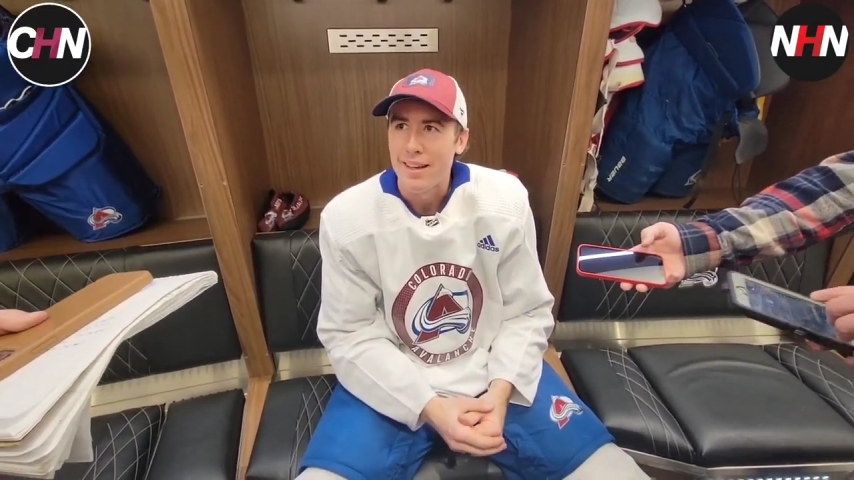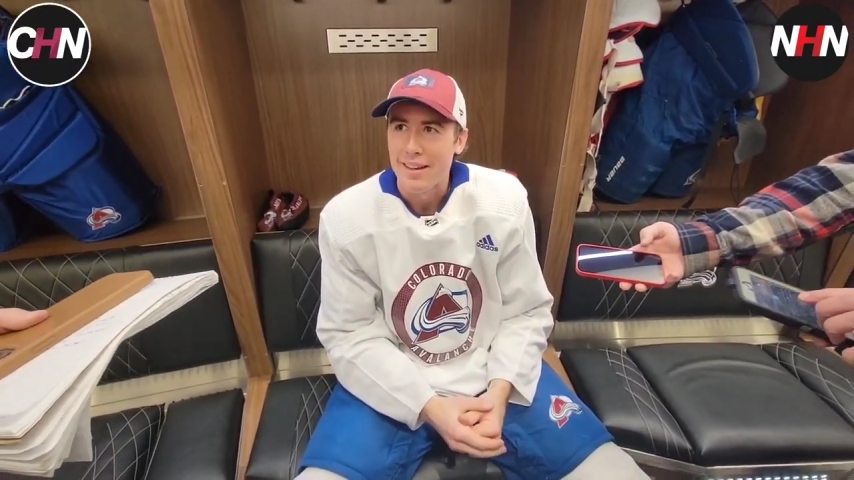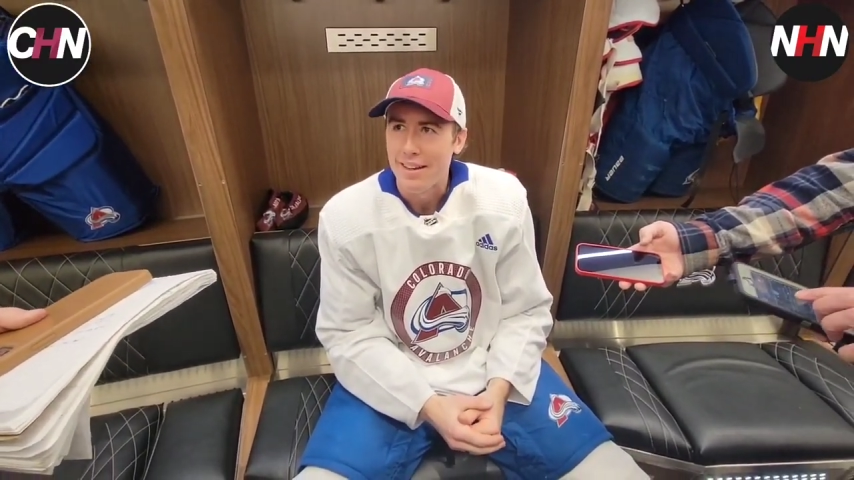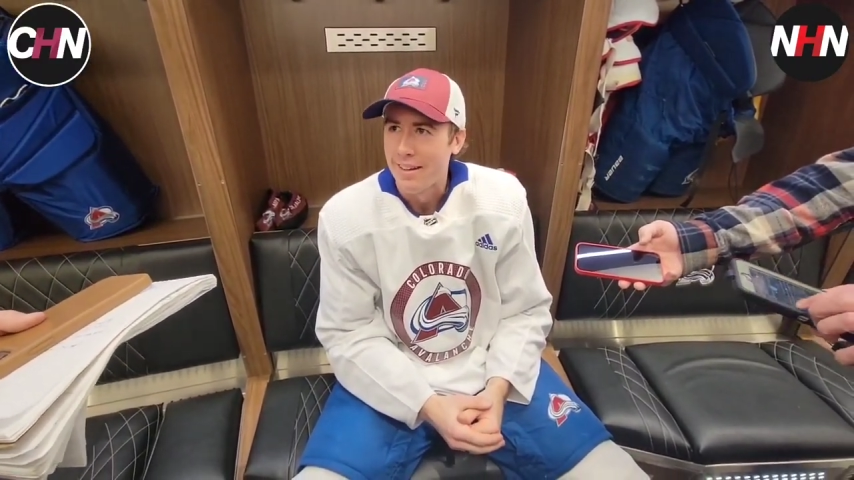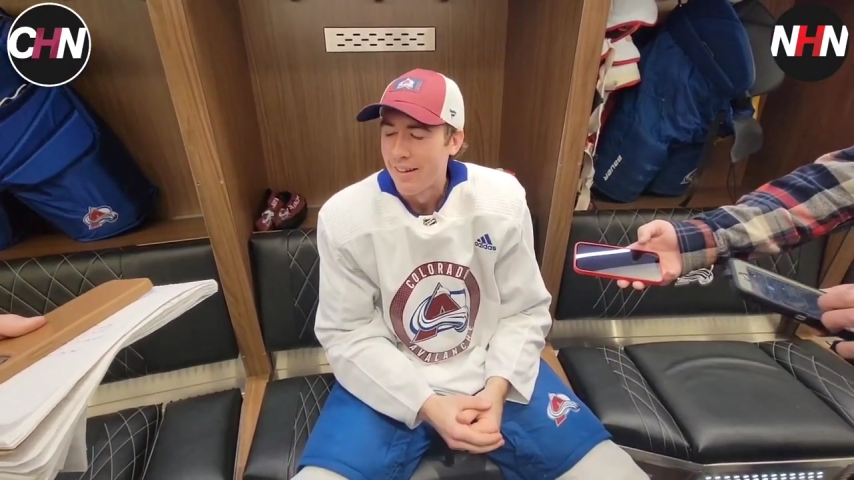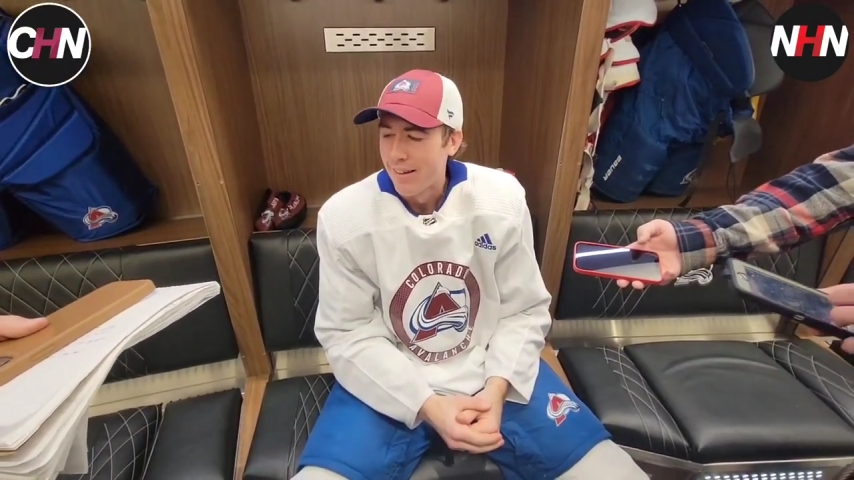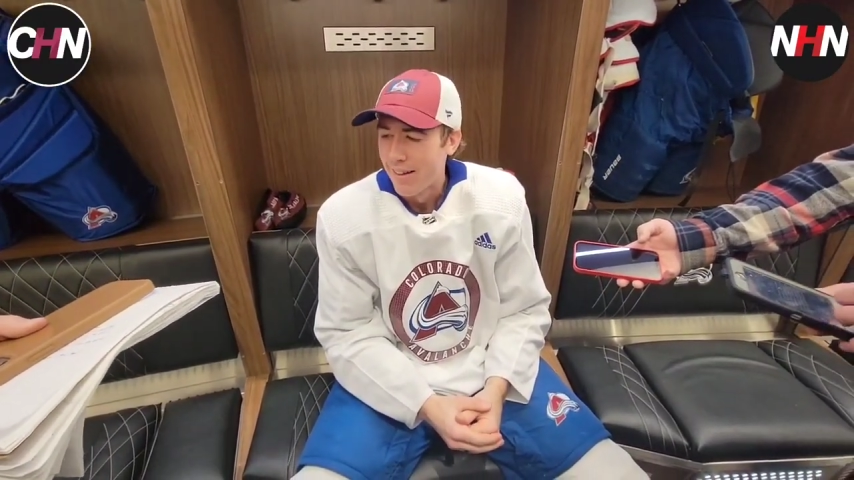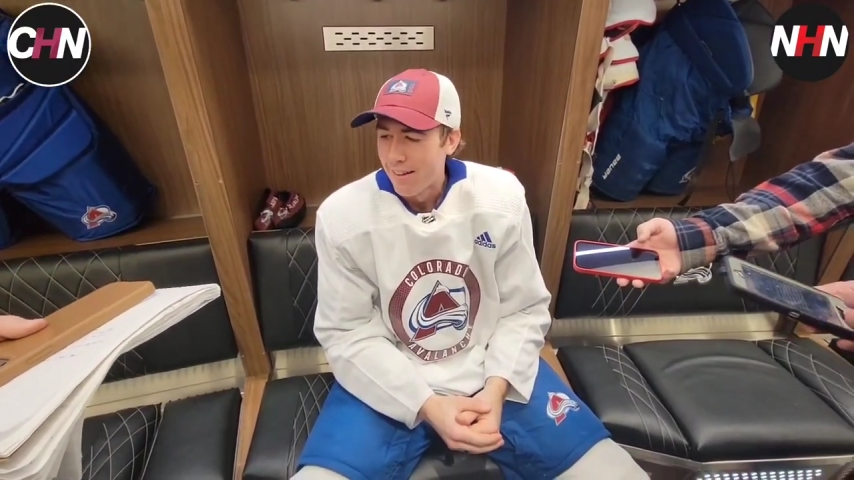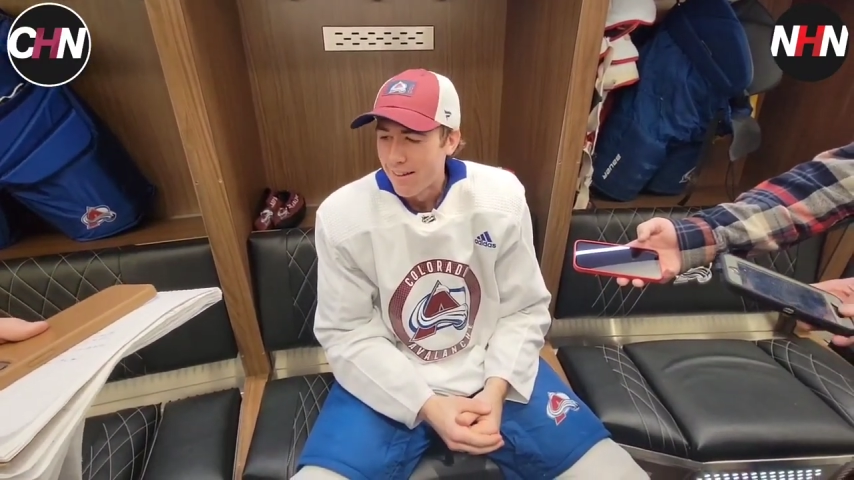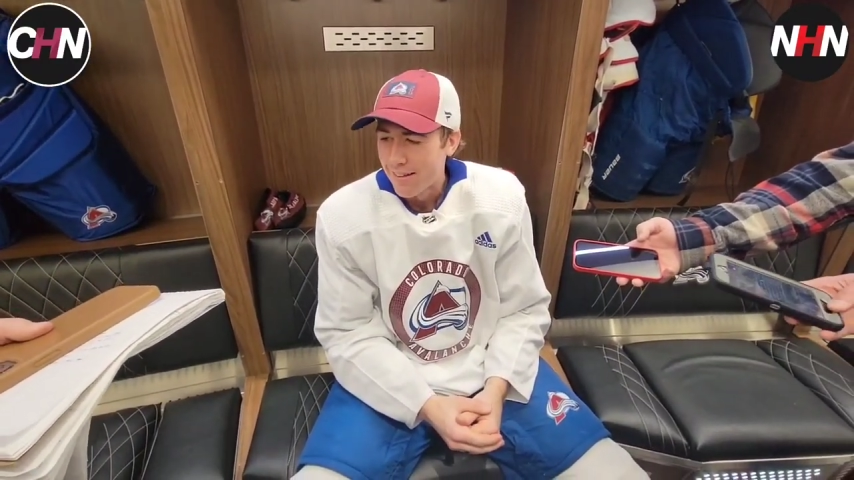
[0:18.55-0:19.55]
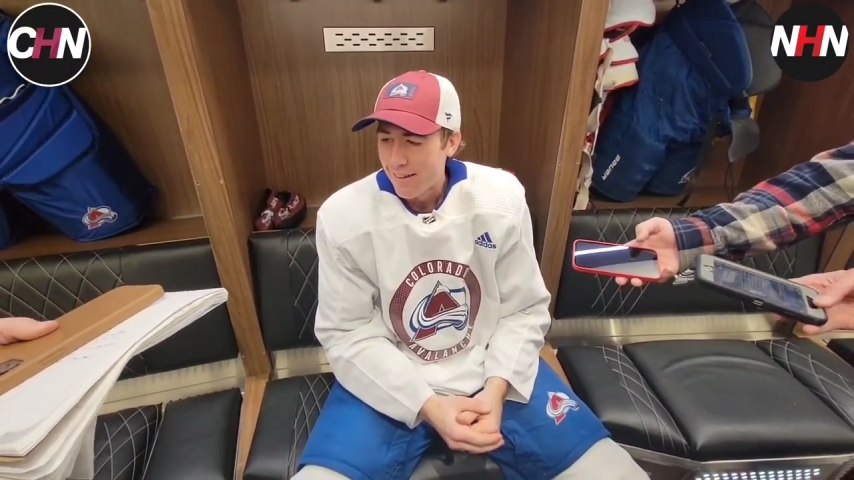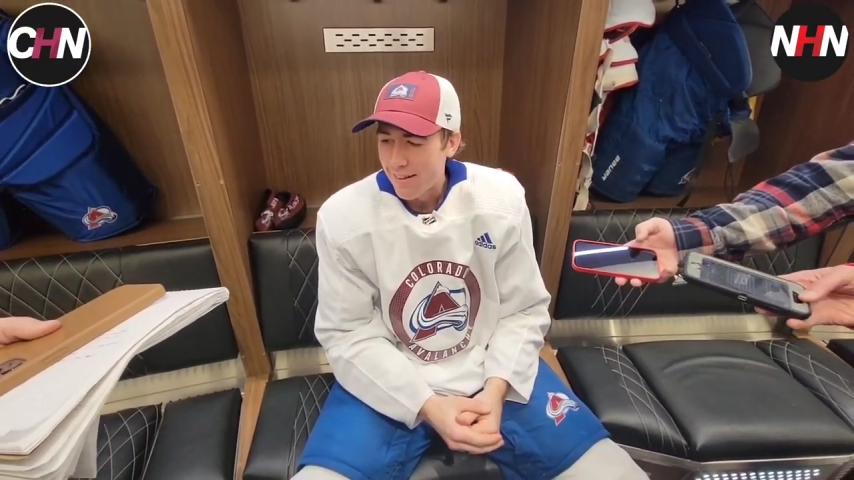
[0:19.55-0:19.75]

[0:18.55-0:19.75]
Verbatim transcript: I uh,